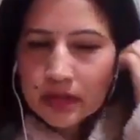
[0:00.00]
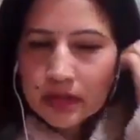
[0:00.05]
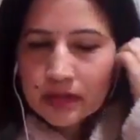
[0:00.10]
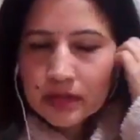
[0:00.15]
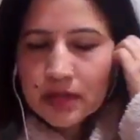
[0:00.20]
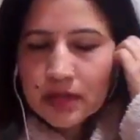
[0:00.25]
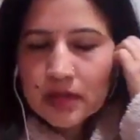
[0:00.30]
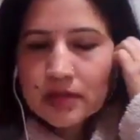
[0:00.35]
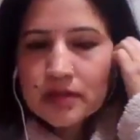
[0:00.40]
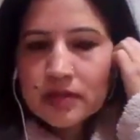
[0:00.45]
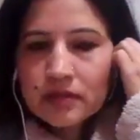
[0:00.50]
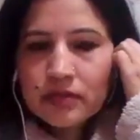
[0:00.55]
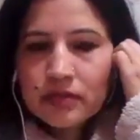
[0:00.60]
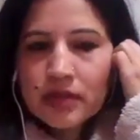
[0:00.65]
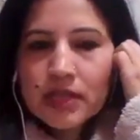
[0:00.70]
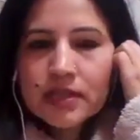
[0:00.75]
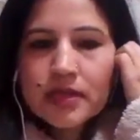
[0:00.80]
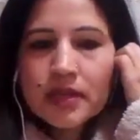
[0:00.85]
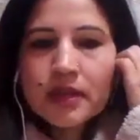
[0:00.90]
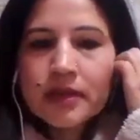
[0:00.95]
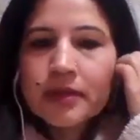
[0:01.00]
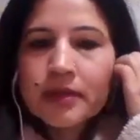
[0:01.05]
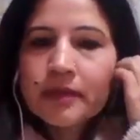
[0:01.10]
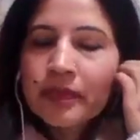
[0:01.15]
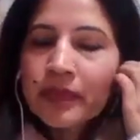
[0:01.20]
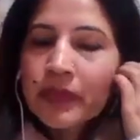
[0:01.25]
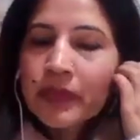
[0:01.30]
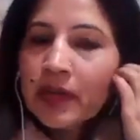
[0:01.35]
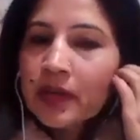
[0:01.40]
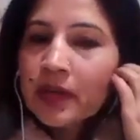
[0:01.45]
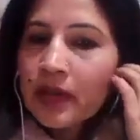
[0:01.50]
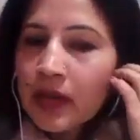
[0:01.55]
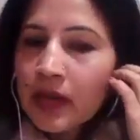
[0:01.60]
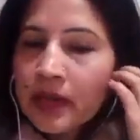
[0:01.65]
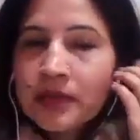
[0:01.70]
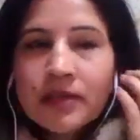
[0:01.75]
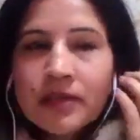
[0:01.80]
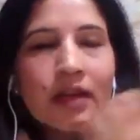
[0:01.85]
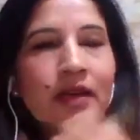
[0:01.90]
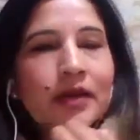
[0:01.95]
Yes, well said.
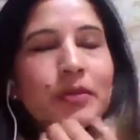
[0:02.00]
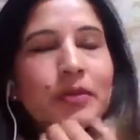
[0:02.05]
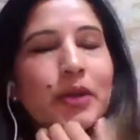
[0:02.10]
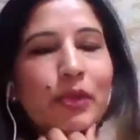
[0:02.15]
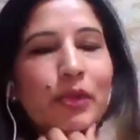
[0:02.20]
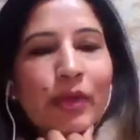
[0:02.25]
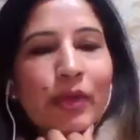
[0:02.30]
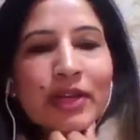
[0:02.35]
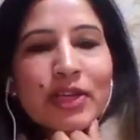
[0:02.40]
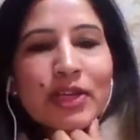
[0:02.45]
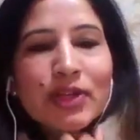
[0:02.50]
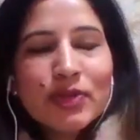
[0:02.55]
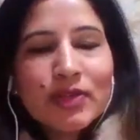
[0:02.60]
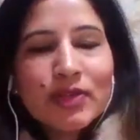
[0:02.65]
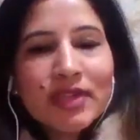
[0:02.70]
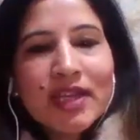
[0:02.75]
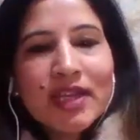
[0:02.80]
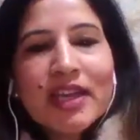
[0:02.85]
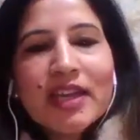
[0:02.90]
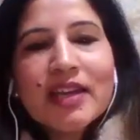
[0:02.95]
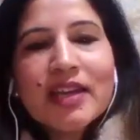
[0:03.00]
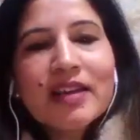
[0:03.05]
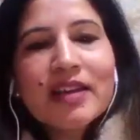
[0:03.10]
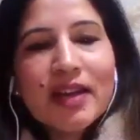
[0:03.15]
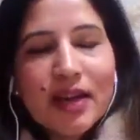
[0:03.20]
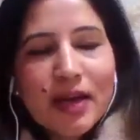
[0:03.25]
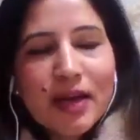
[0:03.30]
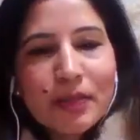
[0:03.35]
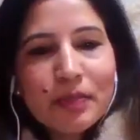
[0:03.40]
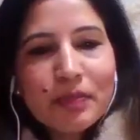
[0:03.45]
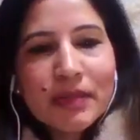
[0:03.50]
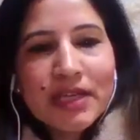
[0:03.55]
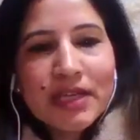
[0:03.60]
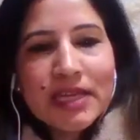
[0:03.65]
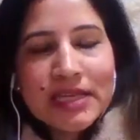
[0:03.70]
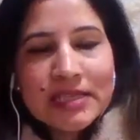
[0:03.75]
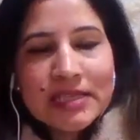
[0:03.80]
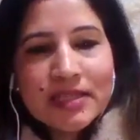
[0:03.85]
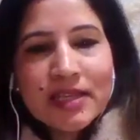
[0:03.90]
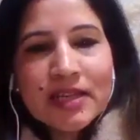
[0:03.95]
And uh, what do you think? Um,
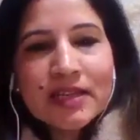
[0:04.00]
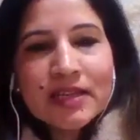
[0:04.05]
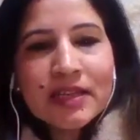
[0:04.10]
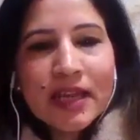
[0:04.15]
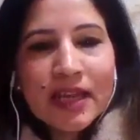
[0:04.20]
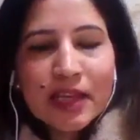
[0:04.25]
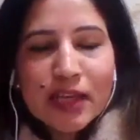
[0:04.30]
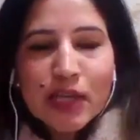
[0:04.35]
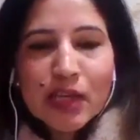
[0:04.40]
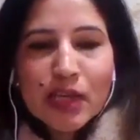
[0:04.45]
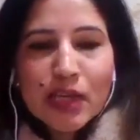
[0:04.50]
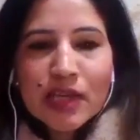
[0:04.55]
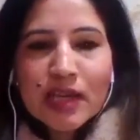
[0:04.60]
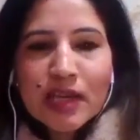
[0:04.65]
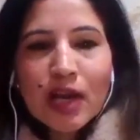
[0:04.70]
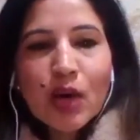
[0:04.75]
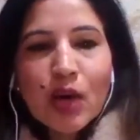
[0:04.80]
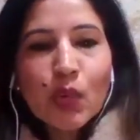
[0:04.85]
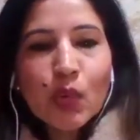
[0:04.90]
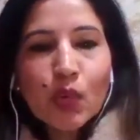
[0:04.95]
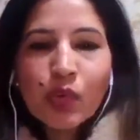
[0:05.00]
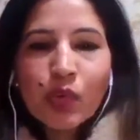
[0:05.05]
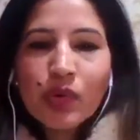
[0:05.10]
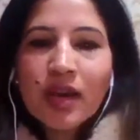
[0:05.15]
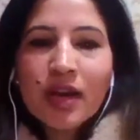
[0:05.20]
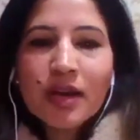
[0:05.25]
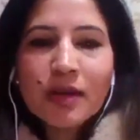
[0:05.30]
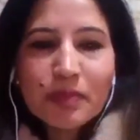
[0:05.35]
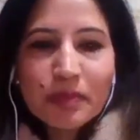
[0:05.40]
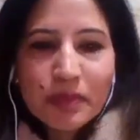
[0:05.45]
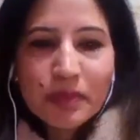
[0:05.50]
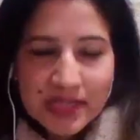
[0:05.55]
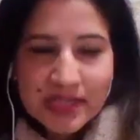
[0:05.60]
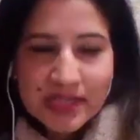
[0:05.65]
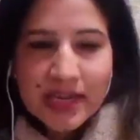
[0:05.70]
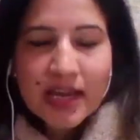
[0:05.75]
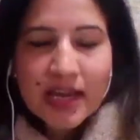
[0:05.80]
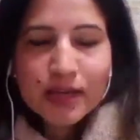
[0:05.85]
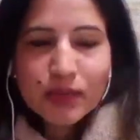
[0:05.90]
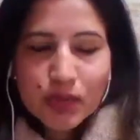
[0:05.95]
is there any uh, role of
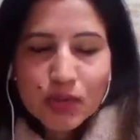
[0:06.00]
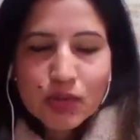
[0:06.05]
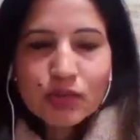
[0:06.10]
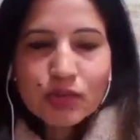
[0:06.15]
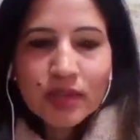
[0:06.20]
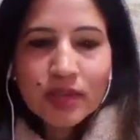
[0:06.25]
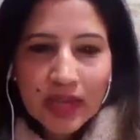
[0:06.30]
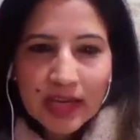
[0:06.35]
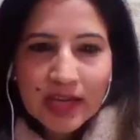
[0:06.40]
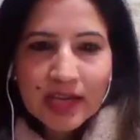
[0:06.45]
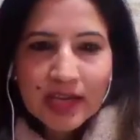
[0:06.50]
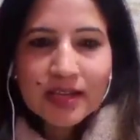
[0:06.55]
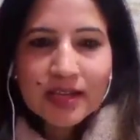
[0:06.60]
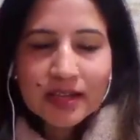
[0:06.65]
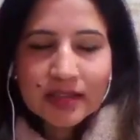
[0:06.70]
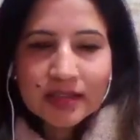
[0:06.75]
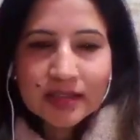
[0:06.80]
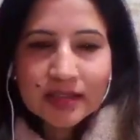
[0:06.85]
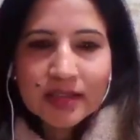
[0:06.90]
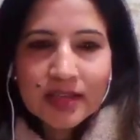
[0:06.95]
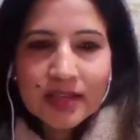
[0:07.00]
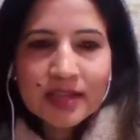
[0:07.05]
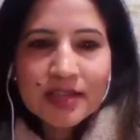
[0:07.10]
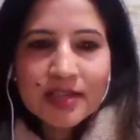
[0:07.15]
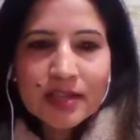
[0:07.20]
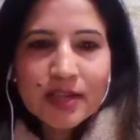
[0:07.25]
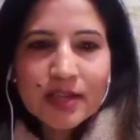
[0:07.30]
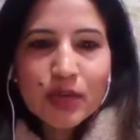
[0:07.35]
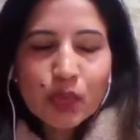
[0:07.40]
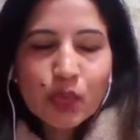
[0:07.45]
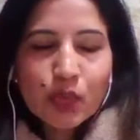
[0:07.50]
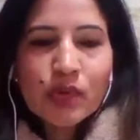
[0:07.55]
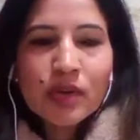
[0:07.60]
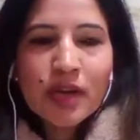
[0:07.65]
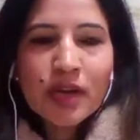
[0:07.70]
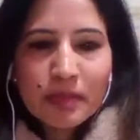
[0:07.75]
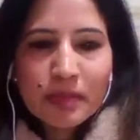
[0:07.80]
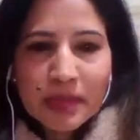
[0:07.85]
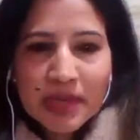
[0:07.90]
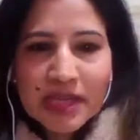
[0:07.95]
media? Do you think uh, there is a role
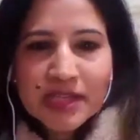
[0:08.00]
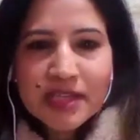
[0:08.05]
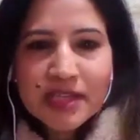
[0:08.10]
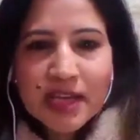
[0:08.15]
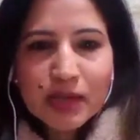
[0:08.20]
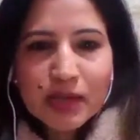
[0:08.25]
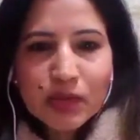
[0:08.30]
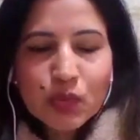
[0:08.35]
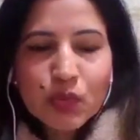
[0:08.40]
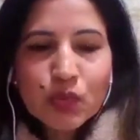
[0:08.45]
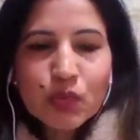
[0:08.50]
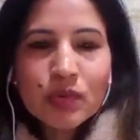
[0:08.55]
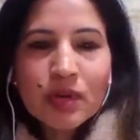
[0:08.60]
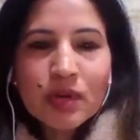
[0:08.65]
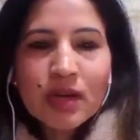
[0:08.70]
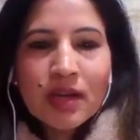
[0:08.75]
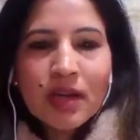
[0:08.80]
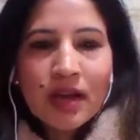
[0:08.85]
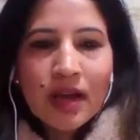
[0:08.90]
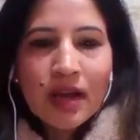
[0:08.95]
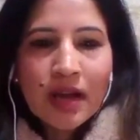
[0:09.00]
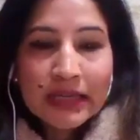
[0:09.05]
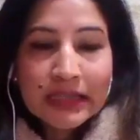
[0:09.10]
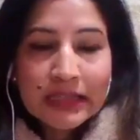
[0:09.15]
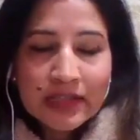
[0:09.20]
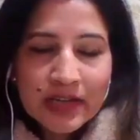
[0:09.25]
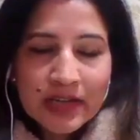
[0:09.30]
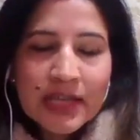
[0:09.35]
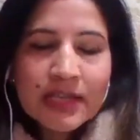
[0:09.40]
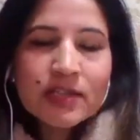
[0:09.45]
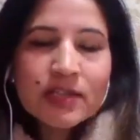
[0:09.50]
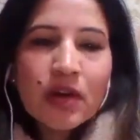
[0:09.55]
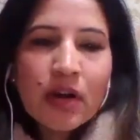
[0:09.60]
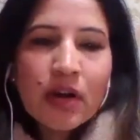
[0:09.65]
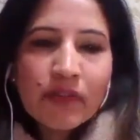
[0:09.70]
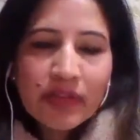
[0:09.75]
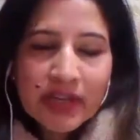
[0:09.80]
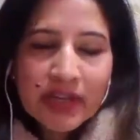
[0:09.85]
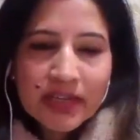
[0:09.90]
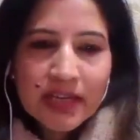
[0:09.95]
of media to uh, create
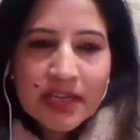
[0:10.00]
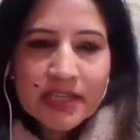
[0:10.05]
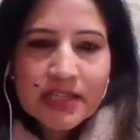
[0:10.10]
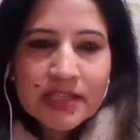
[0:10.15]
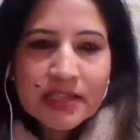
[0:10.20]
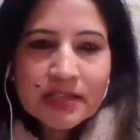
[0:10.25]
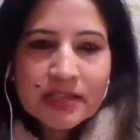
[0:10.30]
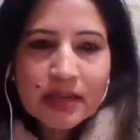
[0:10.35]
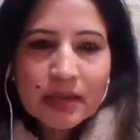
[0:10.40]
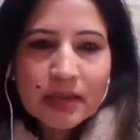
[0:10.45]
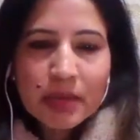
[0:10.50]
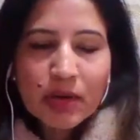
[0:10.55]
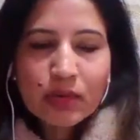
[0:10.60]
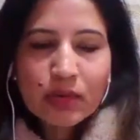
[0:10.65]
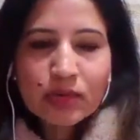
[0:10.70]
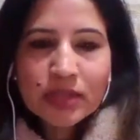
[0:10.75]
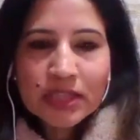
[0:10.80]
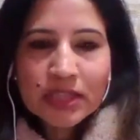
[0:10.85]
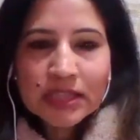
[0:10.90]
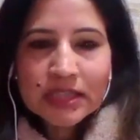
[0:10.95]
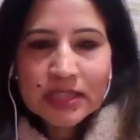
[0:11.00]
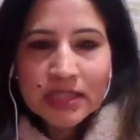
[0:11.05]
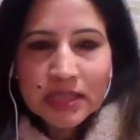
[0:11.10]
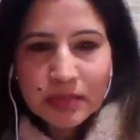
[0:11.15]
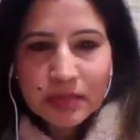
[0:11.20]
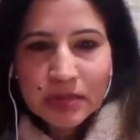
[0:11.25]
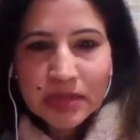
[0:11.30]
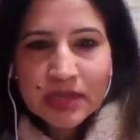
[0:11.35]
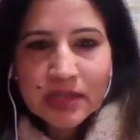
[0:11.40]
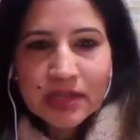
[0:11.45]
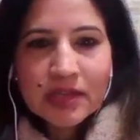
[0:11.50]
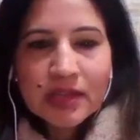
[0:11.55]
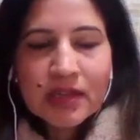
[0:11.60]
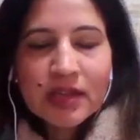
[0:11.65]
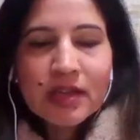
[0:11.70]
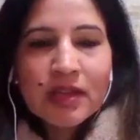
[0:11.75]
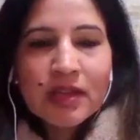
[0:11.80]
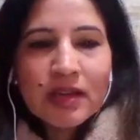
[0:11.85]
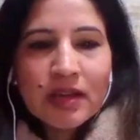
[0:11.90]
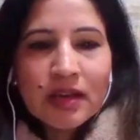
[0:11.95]
awareness about the TB
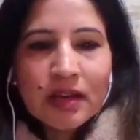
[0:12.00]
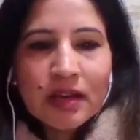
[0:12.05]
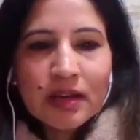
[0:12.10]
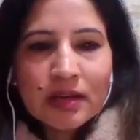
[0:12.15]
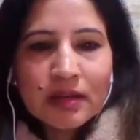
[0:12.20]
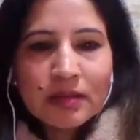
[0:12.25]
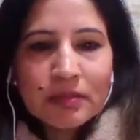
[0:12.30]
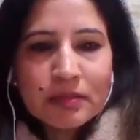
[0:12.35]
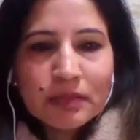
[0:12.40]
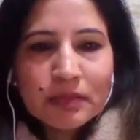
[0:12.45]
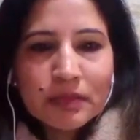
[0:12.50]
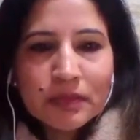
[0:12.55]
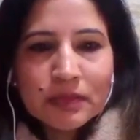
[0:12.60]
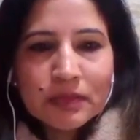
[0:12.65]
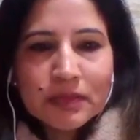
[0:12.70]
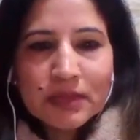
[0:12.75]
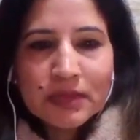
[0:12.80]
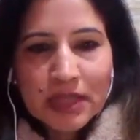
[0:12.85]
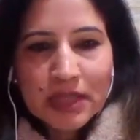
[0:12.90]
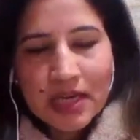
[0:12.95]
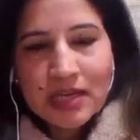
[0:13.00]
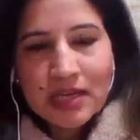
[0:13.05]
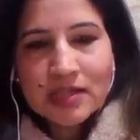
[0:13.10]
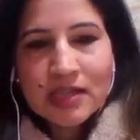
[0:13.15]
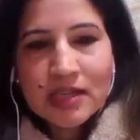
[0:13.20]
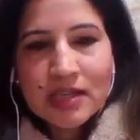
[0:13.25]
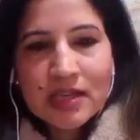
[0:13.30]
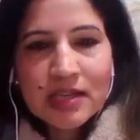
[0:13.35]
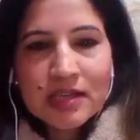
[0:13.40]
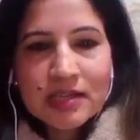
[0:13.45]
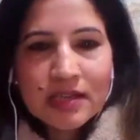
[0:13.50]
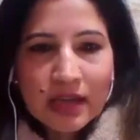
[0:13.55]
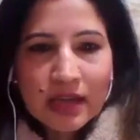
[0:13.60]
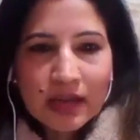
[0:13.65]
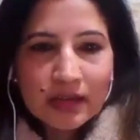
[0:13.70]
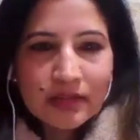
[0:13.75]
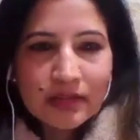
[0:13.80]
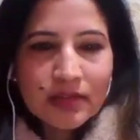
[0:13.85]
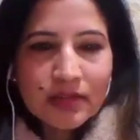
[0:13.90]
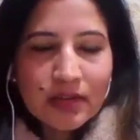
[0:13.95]
um, cases
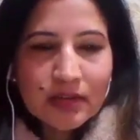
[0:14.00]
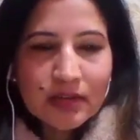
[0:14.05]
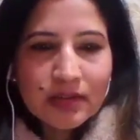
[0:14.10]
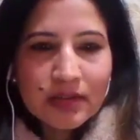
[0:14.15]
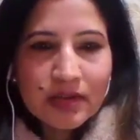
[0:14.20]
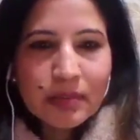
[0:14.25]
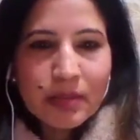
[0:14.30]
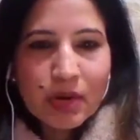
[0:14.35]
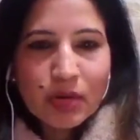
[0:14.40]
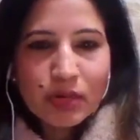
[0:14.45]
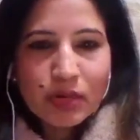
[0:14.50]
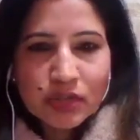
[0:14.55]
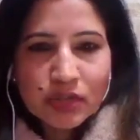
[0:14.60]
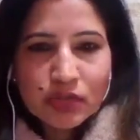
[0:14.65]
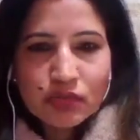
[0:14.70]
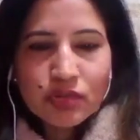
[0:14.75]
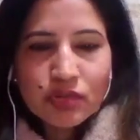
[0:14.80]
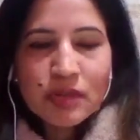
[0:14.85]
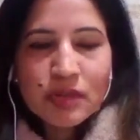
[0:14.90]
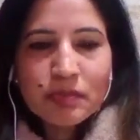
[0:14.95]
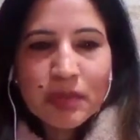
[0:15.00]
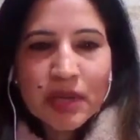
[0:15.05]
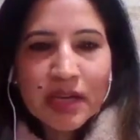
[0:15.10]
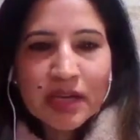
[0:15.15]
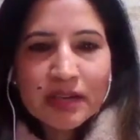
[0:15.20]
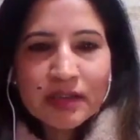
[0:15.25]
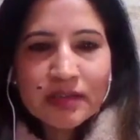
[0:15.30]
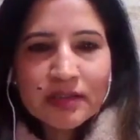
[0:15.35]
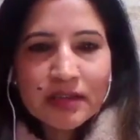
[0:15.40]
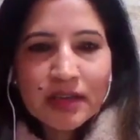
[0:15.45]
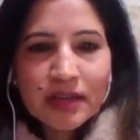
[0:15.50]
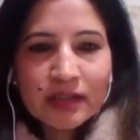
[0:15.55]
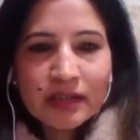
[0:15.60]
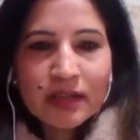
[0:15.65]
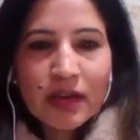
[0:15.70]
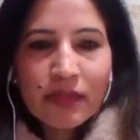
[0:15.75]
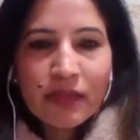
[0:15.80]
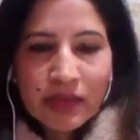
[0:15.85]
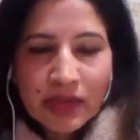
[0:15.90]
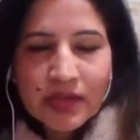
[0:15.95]
and about the treatment and
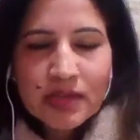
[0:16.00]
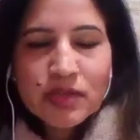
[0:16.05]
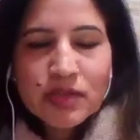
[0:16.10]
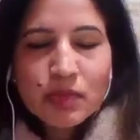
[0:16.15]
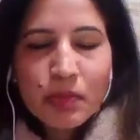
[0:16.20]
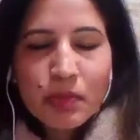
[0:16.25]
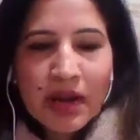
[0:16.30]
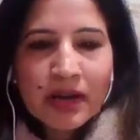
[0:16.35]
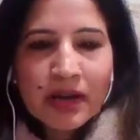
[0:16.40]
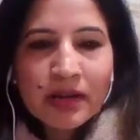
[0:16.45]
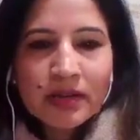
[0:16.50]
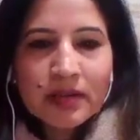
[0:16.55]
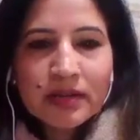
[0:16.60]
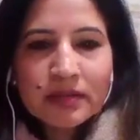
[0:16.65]
awareness part?